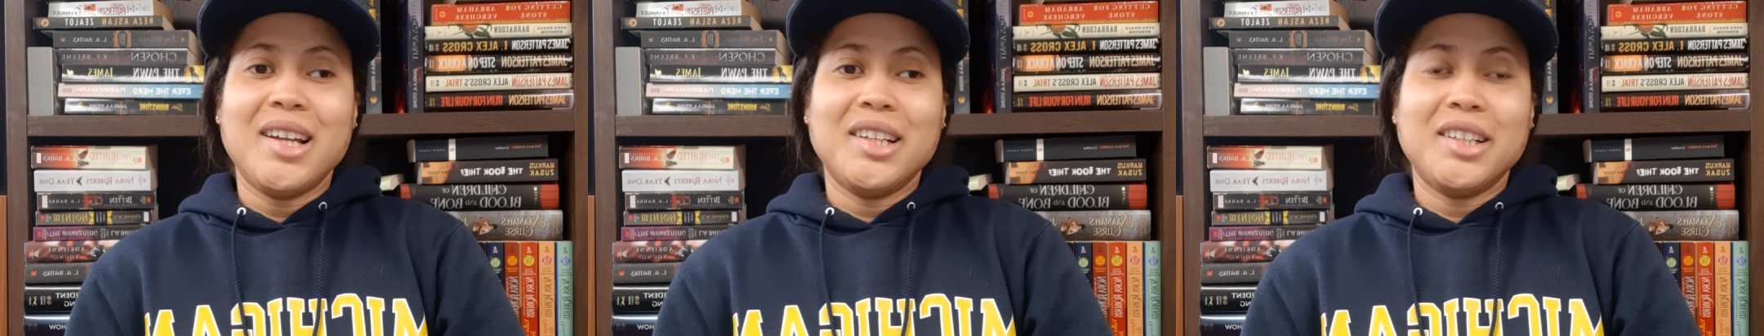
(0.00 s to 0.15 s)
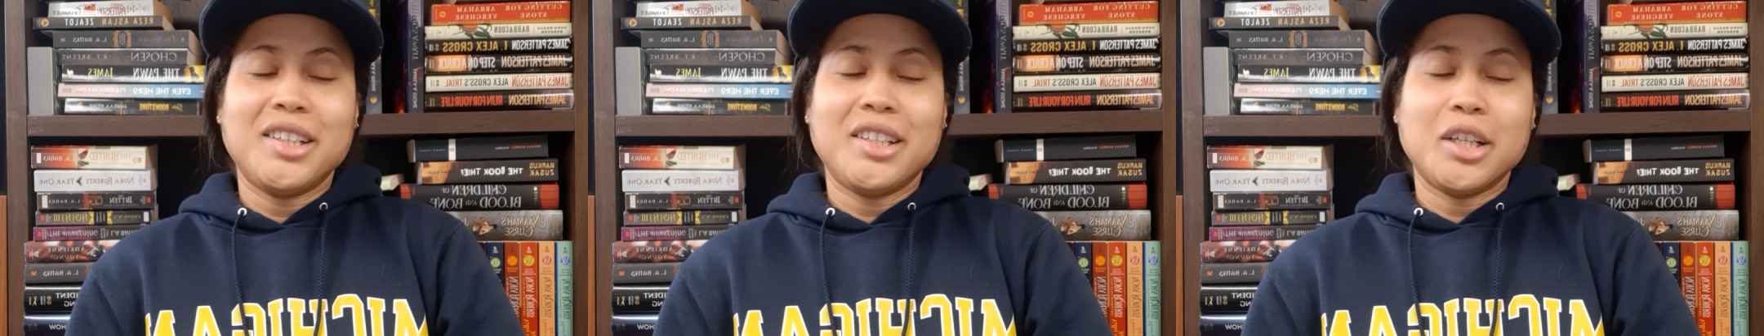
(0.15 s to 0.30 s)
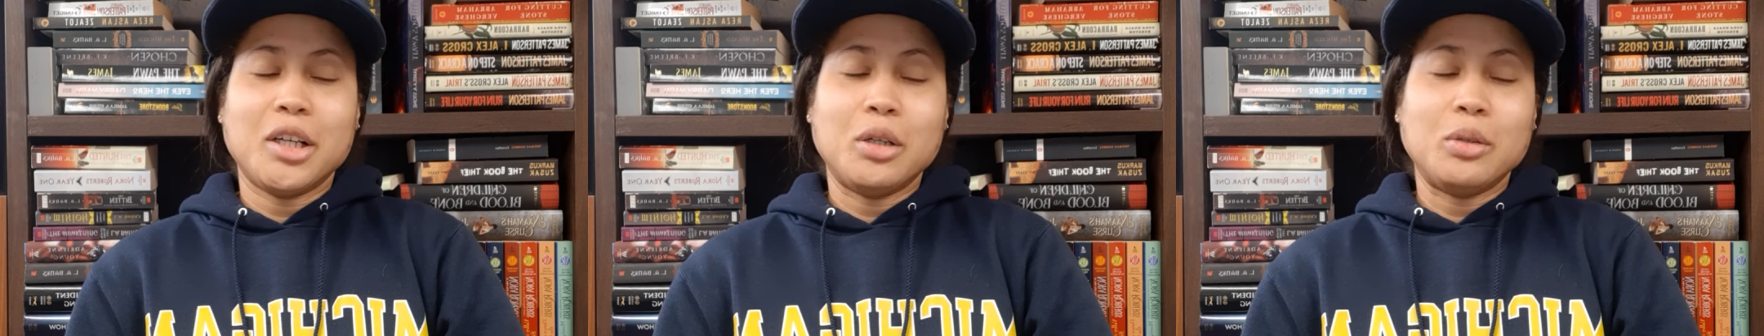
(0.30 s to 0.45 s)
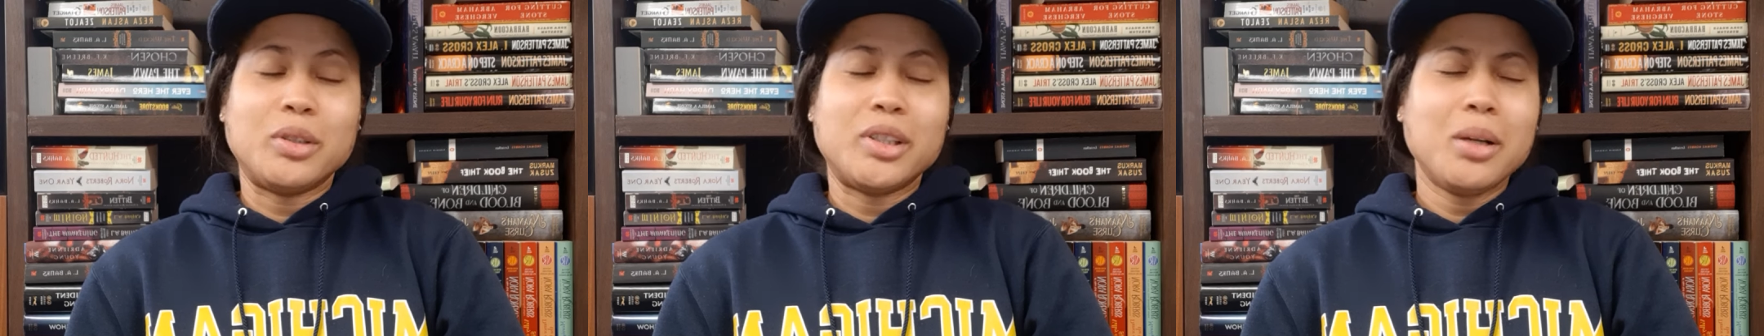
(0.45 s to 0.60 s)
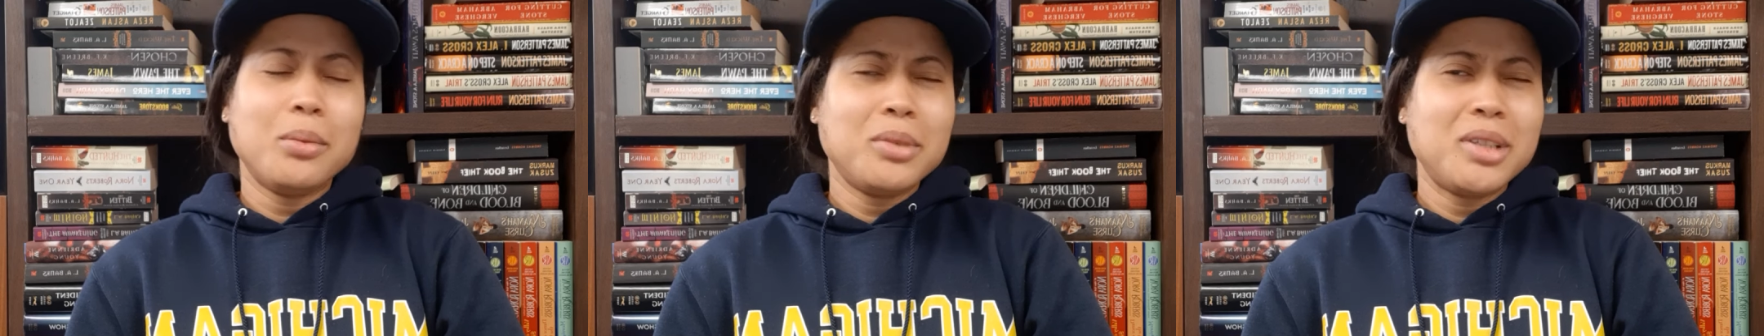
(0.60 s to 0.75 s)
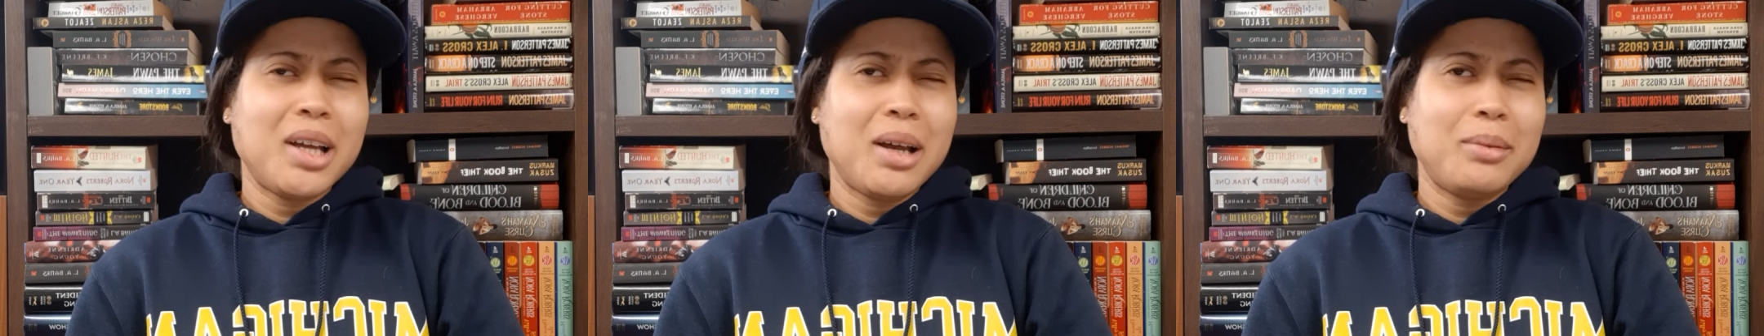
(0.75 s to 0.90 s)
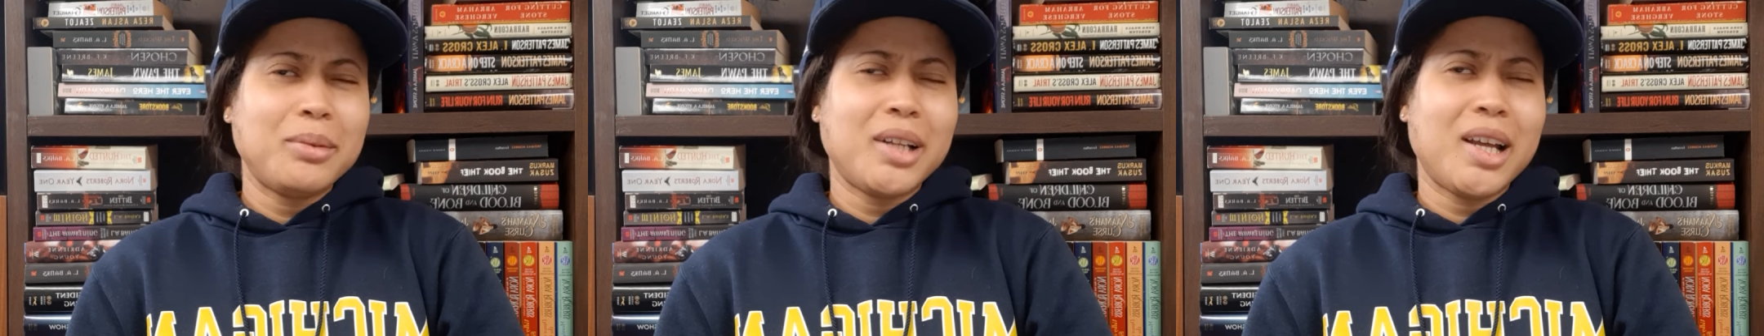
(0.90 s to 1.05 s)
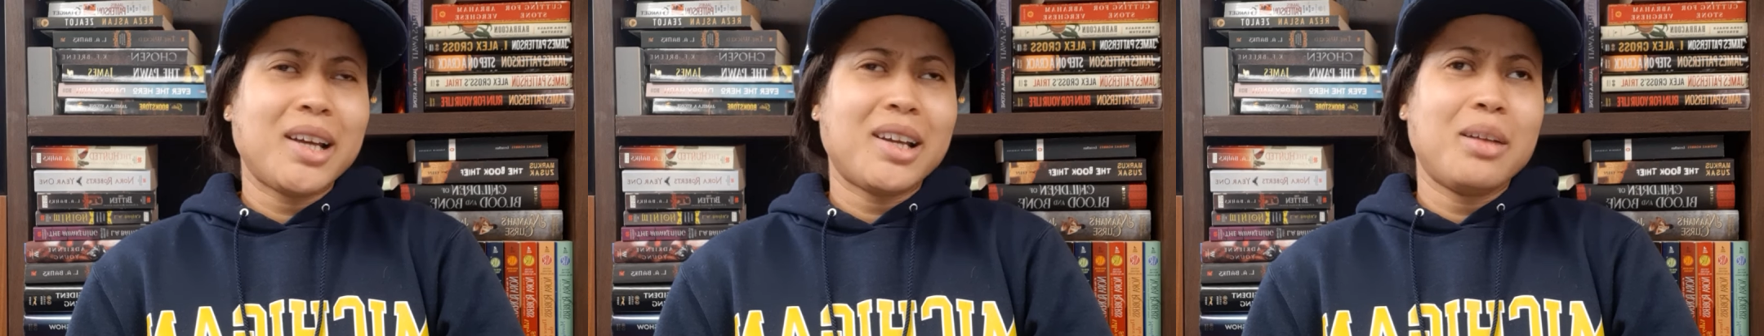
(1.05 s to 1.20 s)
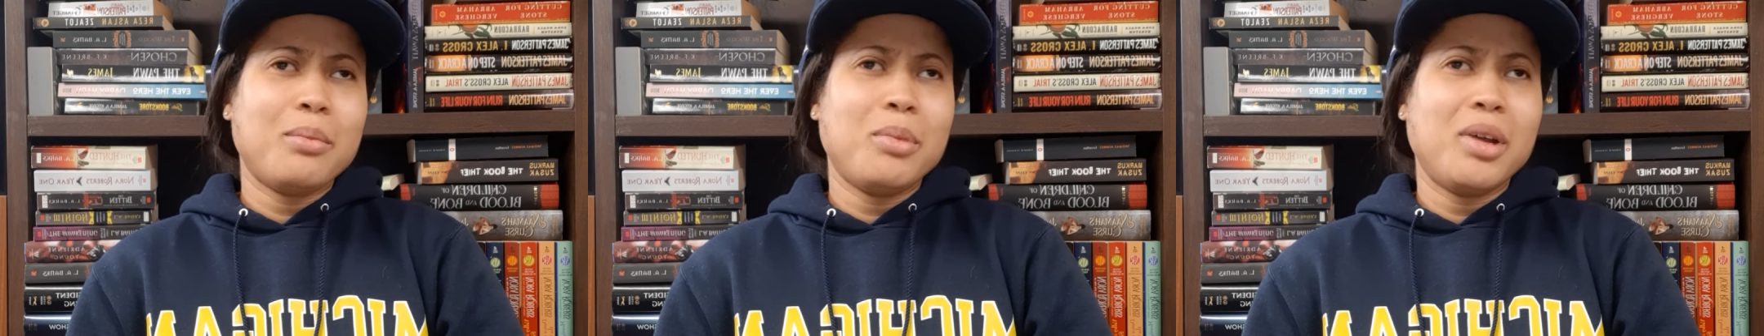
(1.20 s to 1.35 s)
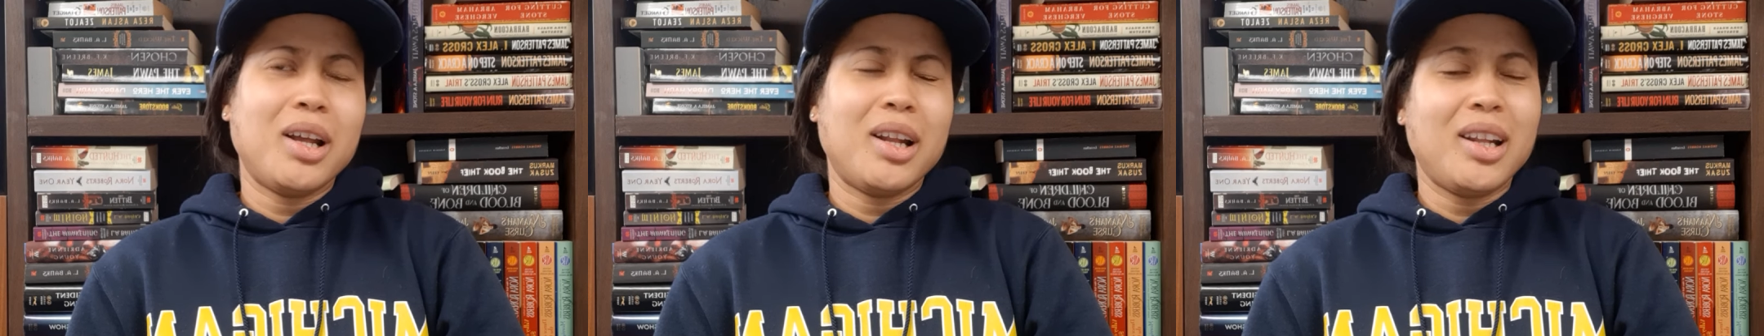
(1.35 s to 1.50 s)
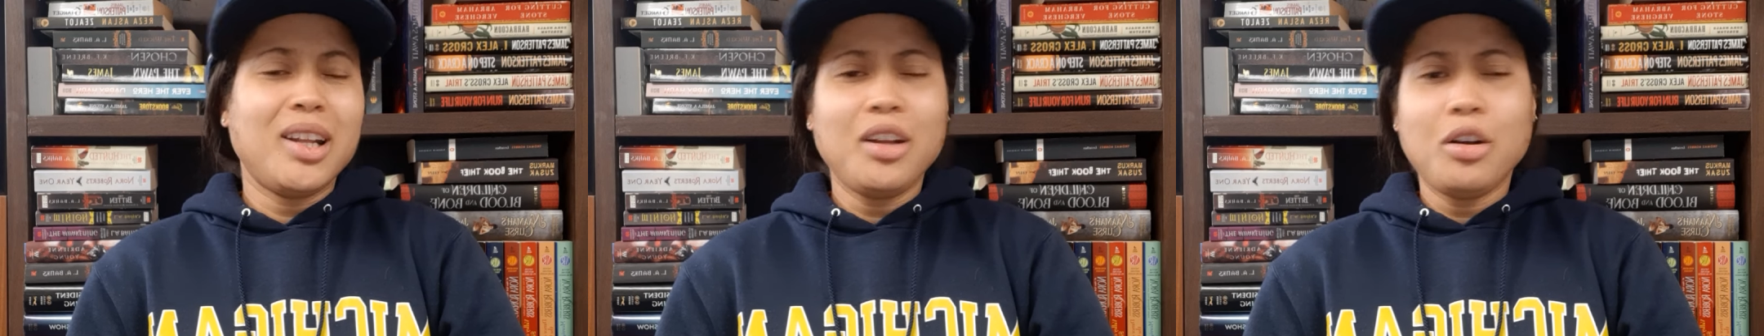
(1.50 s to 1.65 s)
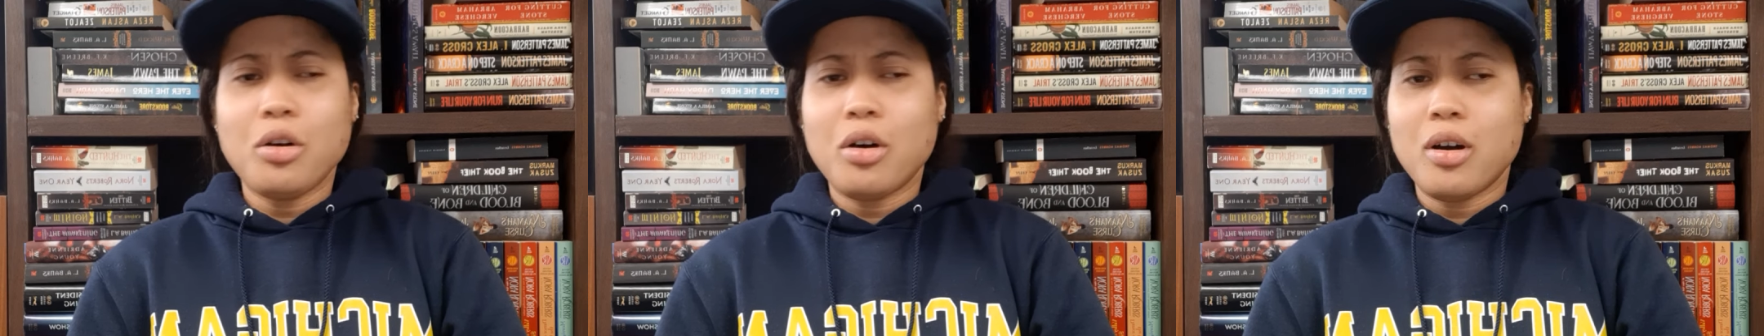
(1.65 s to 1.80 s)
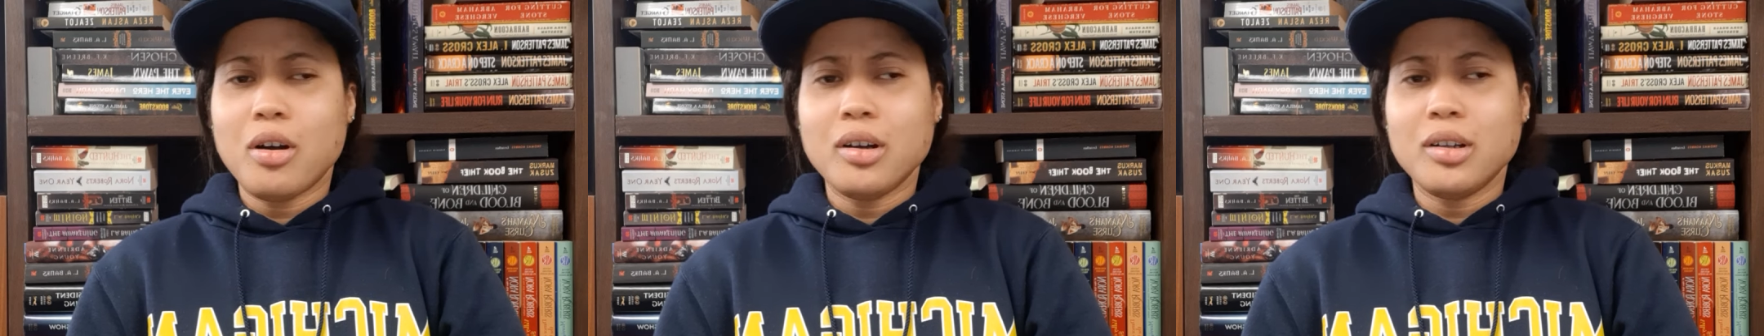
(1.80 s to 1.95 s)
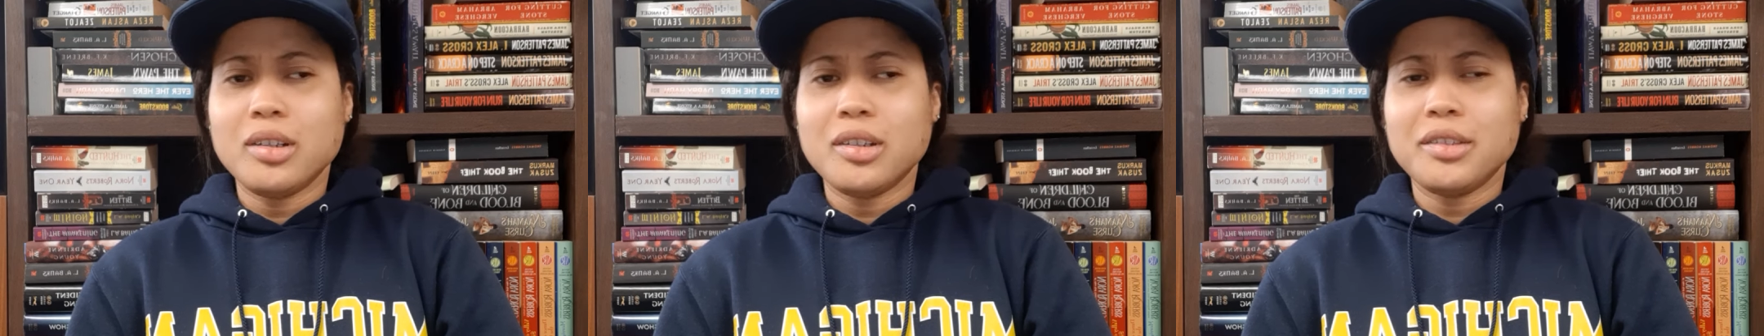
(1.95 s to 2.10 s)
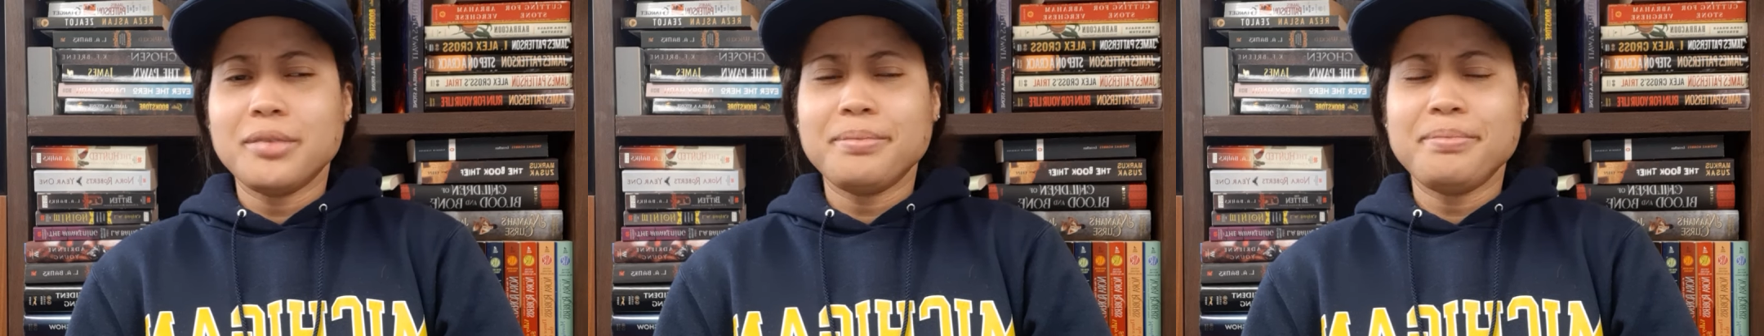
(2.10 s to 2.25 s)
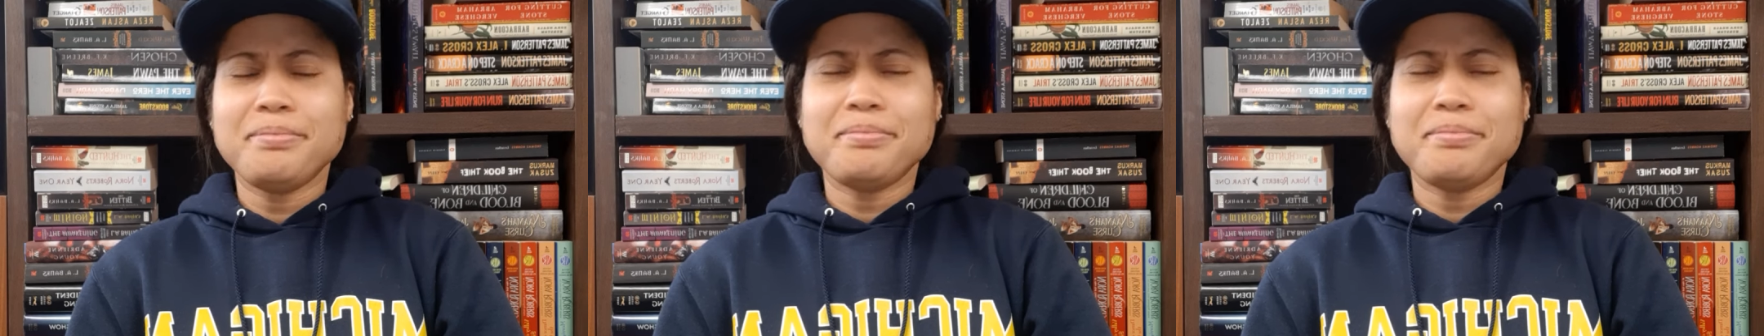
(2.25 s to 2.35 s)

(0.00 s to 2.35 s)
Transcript: So sometimes that can be a little harder.